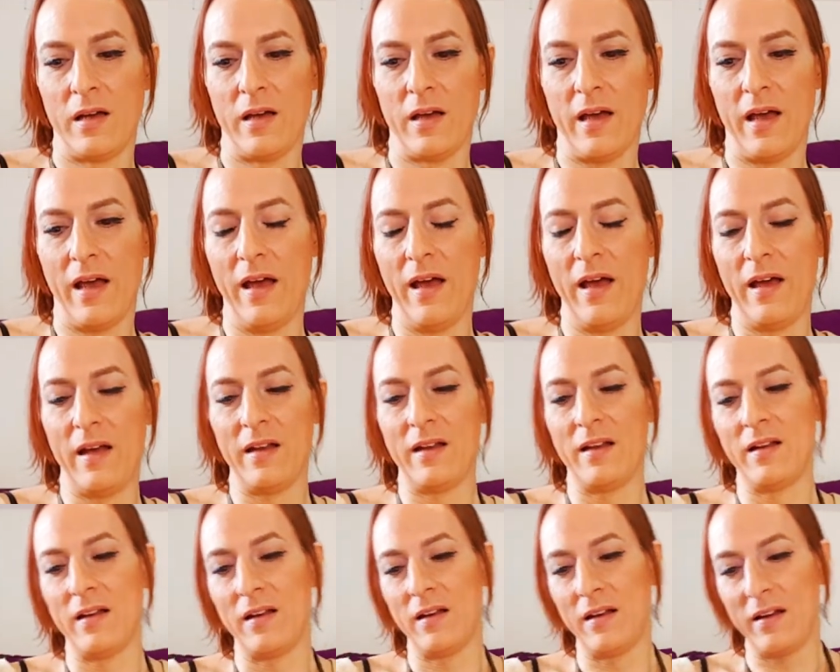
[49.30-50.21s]

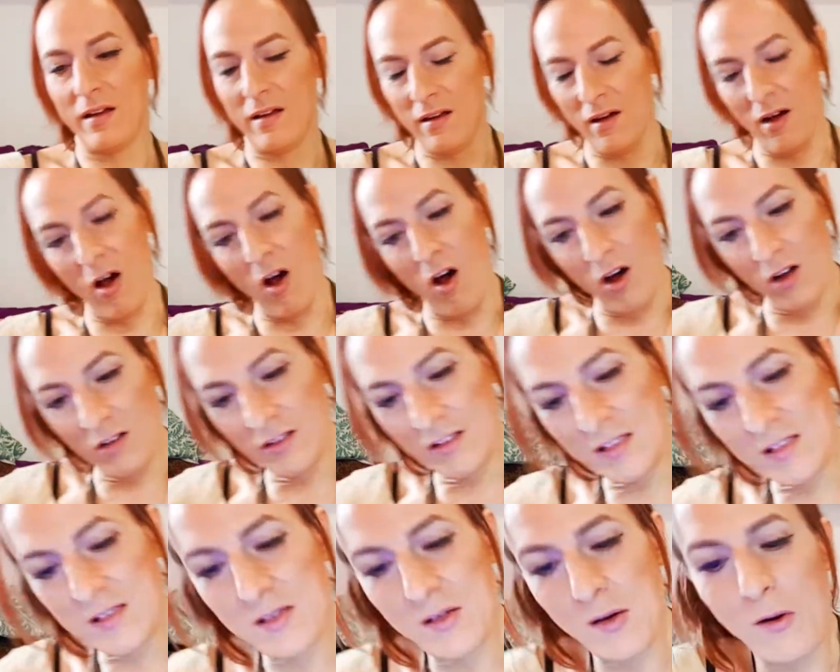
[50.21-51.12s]
And on
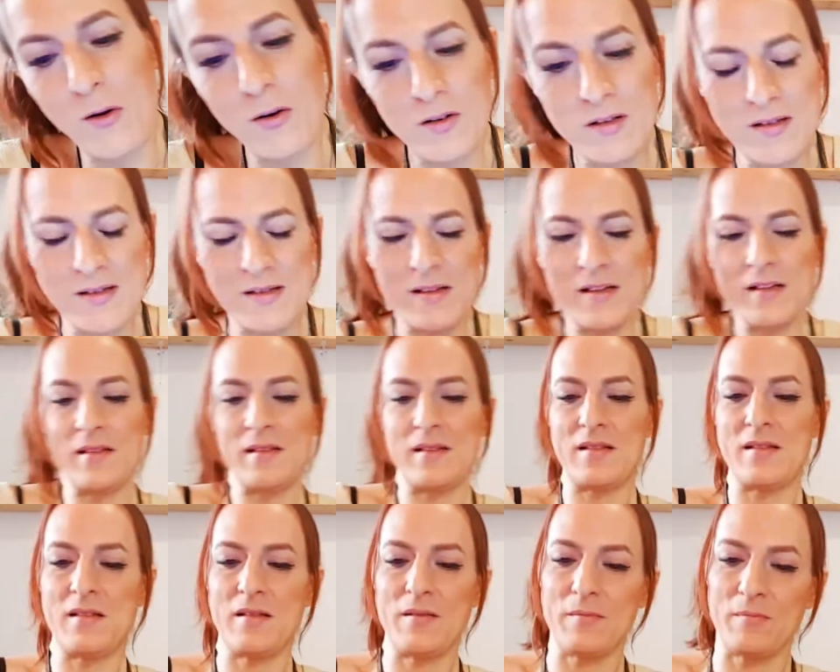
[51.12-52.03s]
the
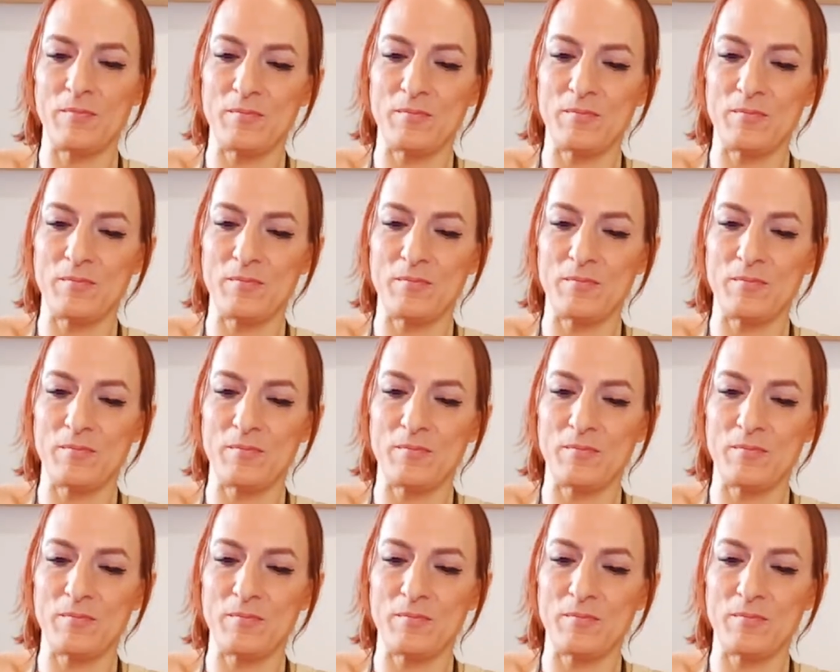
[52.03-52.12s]
solstice,